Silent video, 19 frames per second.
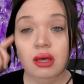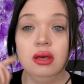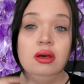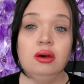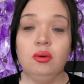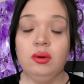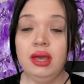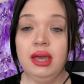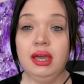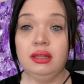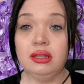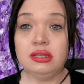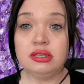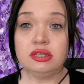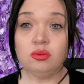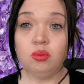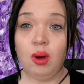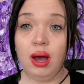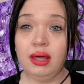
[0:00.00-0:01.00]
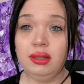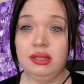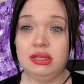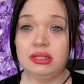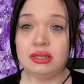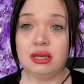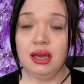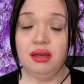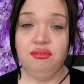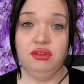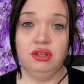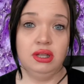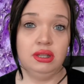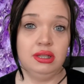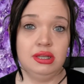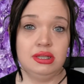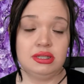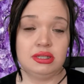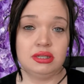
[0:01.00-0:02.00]
Okay, and this is why I feel like
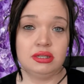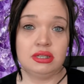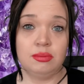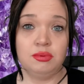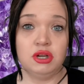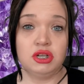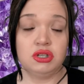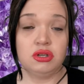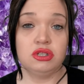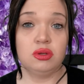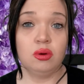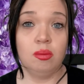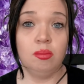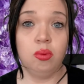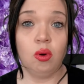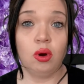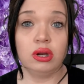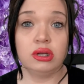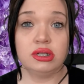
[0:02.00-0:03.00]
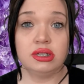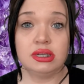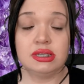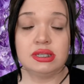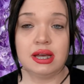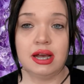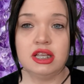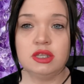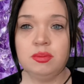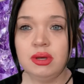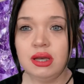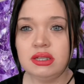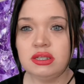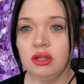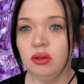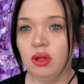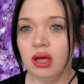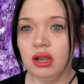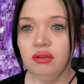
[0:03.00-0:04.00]
these subjects are so important to discuss, because a
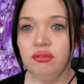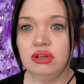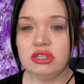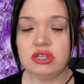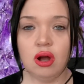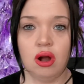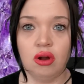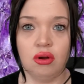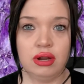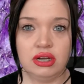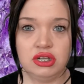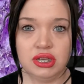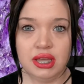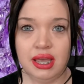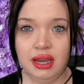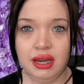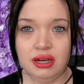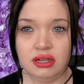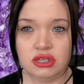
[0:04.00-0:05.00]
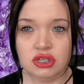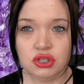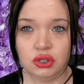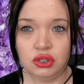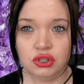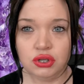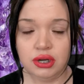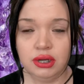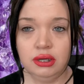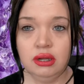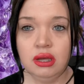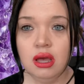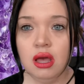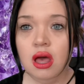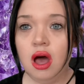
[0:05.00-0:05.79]
lot of us aren't educated as children.